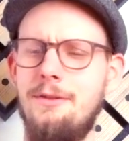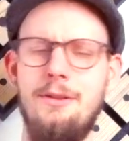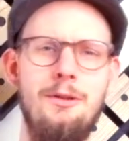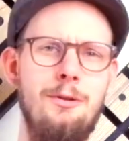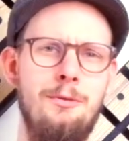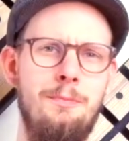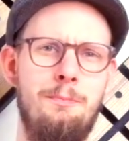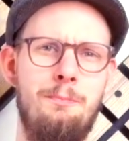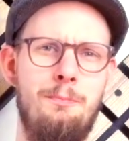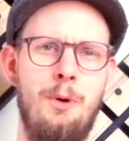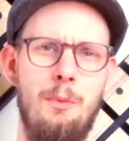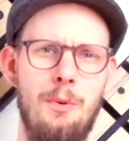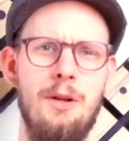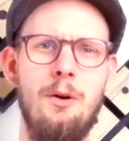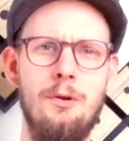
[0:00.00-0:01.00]
you
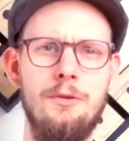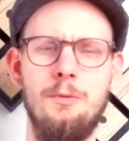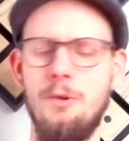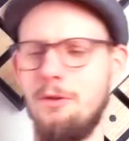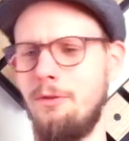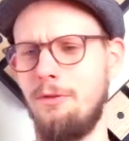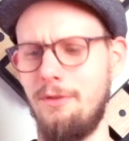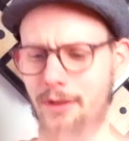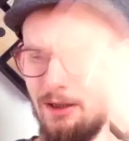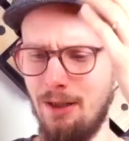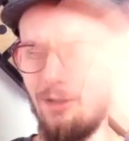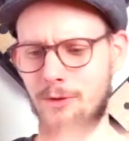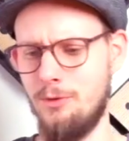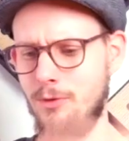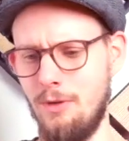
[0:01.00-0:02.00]
probably also want to see
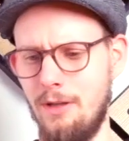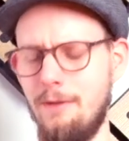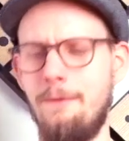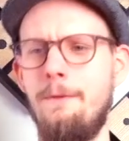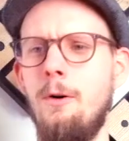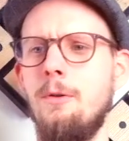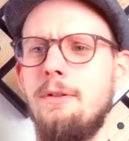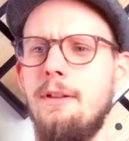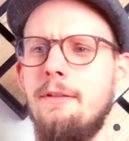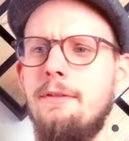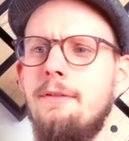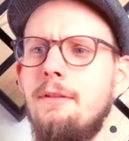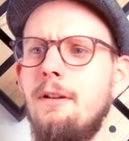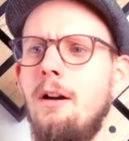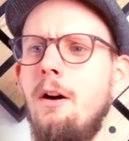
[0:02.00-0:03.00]
how to unfold
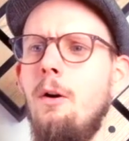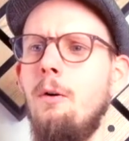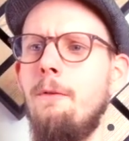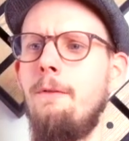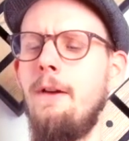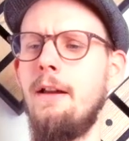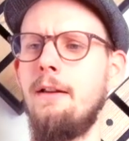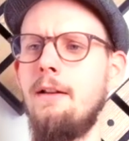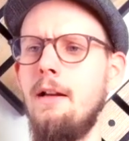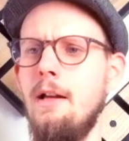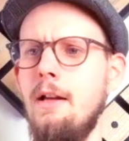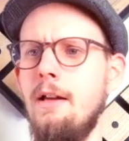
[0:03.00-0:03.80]
this whole thing.